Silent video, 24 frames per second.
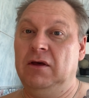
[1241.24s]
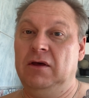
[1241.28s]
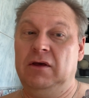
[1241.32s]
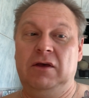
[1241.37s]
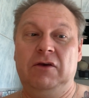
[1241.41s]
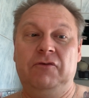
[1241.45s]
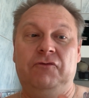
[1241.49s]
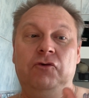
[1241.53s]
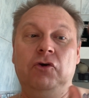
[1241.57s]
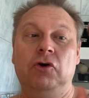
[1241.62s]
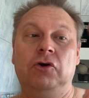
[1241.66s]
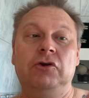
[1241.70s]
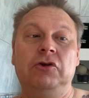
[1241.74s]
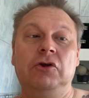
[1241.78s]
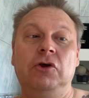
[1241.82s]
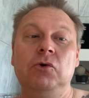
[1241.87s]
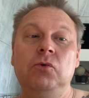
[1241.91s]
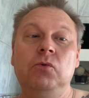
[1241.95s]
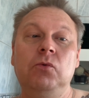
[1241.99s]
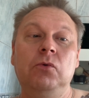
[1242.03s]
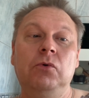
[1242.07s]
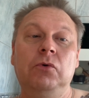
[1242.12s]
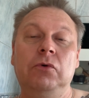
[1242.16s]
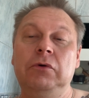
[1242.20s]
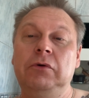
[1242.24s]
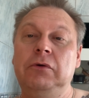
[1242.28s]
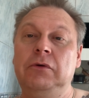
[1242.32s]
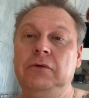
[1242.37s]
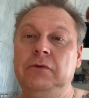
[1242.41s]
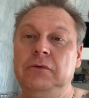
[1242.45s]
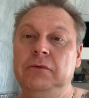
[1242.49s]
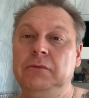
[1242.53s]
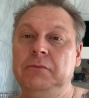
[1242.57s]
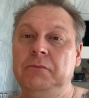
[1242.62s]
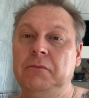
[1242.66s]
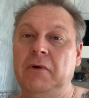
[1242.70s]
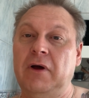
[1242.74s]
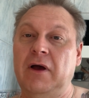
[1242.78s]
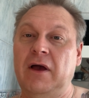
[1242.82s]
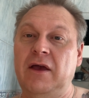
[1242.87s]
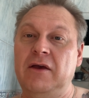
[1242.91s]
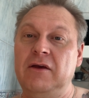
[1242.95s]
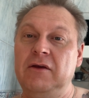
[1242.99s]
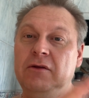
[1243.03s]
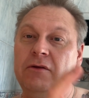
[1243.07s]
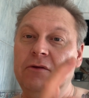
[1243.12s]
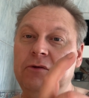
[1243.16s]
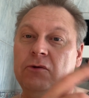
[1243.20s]
If you're new,
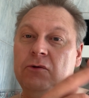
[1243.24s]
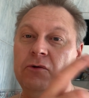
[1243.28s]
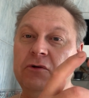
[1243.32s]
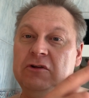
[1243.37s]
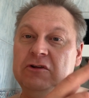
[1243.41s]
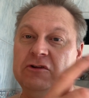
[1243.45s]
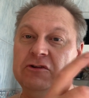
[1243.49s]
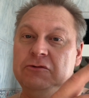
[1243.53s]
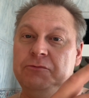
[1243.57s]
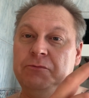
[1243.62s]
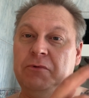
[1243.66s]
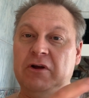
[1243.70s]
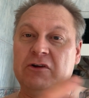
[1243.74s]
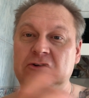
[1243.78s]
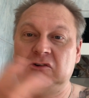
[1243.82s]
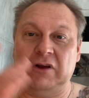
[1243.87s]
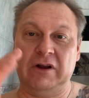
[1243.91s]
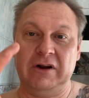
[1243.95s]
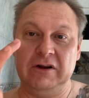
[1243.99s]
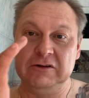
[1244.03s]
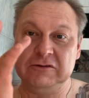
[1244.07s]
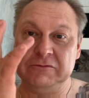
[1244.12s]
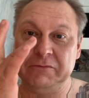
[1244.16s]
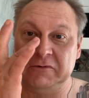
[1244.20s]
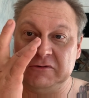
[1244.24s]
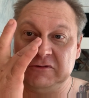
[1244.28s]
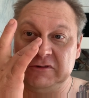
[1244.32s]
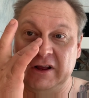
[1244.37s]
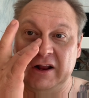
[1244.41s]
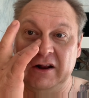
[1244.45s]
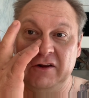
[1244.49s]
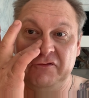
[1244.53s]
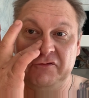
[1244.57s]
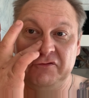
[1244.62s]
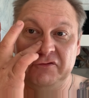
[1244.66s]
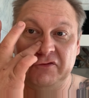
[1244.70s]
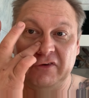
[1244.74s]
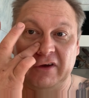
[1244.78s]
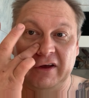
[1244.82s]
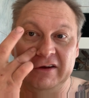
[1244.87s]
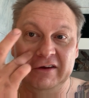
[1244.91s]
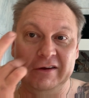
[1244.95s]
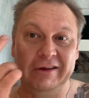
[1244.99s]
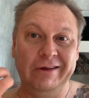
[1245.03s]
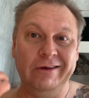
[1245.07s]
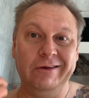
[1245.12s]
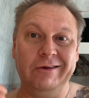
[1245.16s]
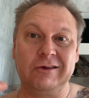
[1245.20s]
I do these brush handles myself. I
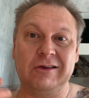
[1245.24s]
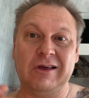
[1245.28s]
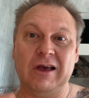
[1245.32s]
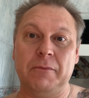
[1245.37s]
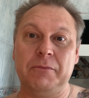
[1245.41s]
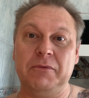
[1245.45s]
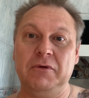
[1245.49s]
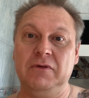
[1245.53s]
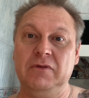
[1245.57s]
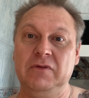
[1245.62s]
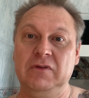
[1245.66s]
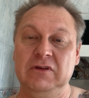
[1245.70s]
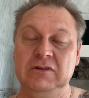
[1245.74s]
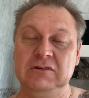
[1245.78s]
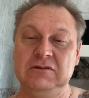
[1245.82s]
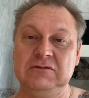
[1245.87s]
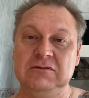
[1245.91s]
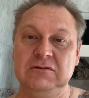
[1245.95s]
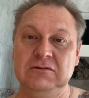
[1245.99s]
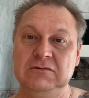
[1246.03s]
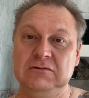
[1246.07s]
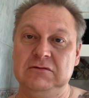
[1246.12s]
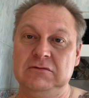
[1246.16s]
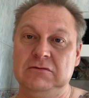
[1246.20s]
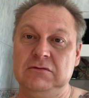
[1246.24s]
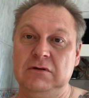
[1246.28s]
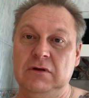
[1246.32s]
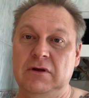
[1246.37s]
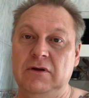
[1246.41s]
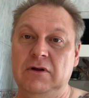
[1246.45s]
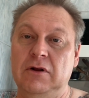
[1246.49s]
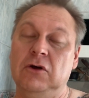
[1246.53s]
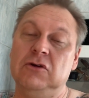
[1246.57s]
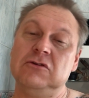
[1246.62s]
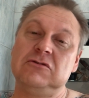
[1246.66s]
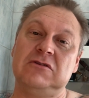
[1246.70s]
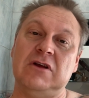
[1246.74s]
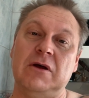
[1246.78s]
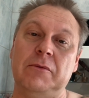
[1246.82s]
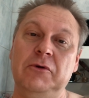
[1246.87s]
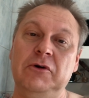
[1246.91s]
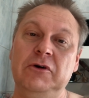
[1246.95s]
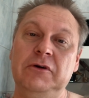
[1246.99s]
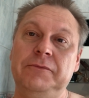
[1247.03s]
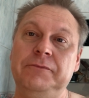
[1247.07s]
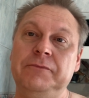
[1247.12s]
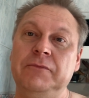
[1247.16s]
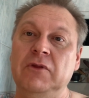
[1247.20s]
did a couple of these last
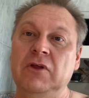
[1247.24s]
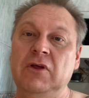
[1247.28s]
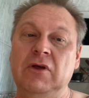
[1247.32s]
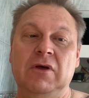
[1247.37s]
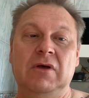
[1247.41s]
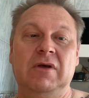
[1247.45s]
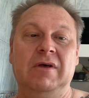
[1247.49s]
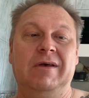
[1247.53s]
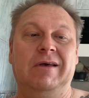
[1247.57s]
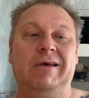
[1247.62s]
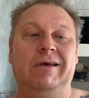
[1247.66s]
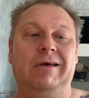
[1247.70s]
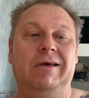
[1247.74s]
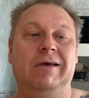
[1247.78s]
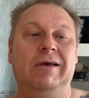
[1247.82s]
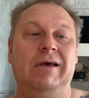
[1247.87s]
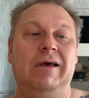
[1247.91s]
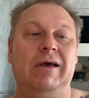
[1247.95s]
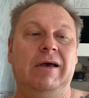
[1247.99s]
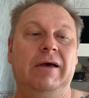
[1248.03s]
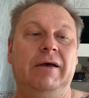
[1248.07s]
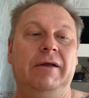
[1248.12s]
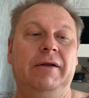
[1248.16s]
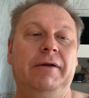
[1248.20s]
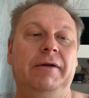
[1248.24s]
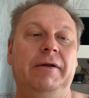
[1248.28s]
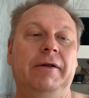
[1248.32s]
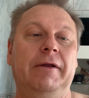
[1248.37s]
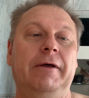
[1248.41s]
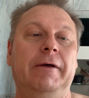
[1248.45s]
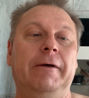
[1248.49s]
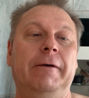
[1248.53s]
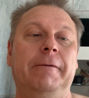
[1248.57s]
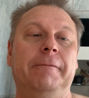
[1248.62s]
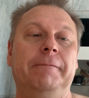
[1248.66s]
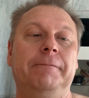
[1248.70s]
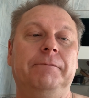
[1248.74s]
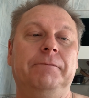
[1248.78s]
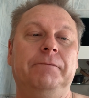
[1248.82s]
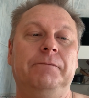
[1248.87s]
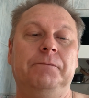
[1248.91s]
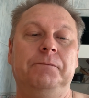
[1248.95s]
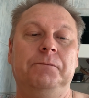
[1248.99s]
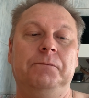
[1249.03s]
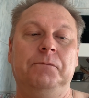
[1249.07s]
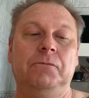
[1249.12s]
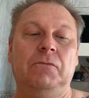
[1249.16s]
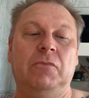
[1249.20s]
summer, and
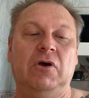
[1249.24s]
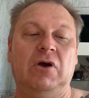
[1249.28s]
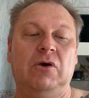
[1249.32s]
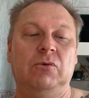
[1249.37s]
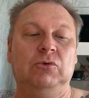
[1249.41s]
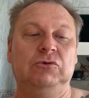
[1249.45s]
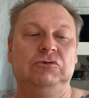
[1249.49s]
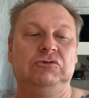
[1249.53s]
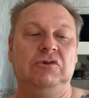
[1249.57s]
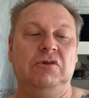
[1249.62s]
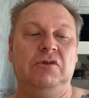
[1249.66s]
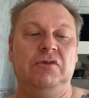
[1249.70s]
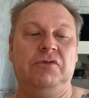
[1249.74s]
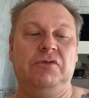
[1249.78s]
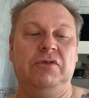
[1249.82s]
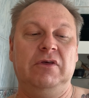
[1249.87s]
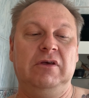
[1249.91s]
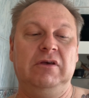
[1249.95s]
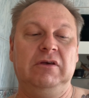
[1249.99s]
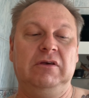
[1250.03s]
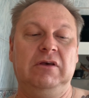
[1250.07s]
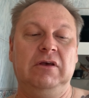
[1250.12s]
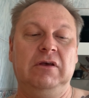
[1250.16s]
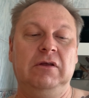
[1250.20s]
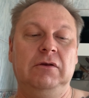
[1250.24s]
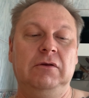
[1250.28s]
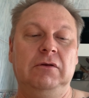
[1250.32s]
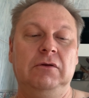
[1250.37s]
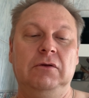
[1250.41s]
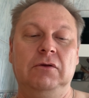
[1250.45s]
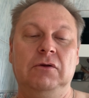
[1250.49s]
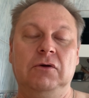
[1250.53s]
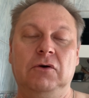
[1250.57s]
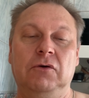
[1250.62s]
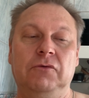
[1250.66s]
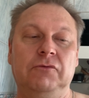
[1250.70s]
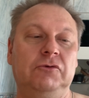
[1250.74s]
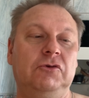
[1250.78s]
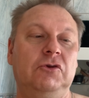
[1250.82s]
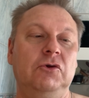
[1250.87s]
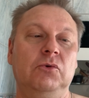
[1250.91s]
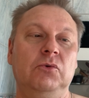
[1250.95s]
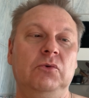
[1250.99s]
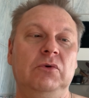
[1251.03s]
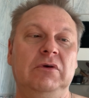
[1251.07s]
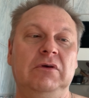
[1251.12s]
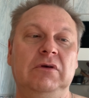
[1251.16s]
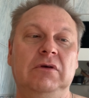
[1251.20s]
I was thinking of
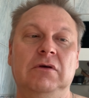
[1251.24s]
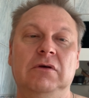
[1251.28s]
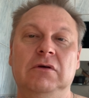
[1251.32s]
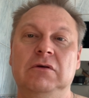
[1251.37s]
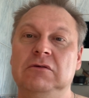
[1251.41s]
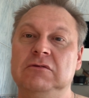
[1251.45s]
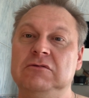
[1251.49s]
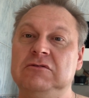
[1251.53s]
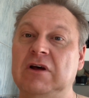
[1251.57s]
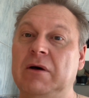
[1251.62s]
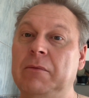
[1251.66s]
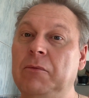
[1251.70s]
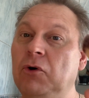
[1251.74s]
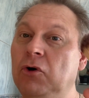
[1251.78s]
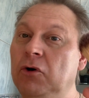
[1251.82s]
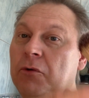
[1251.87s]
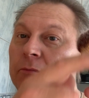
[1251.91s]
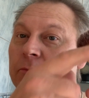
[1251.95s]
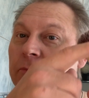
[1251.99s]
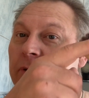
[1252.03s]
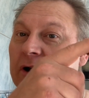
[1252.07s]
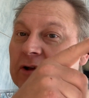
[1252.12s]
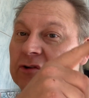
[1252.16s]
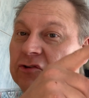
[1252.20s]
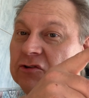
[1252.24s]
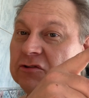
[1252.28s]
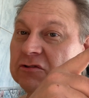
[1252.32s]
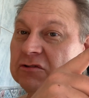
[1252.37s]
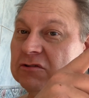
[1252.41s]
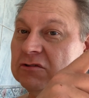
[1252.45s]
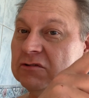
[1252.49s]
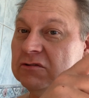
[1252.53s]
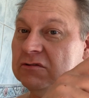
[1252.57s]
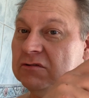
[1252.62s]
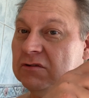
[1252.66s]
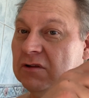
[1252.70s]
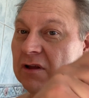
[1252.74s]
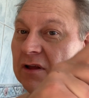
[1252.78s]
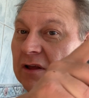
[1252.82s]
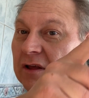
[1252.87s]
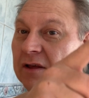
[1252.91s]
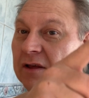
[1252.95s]
doing some more brushes,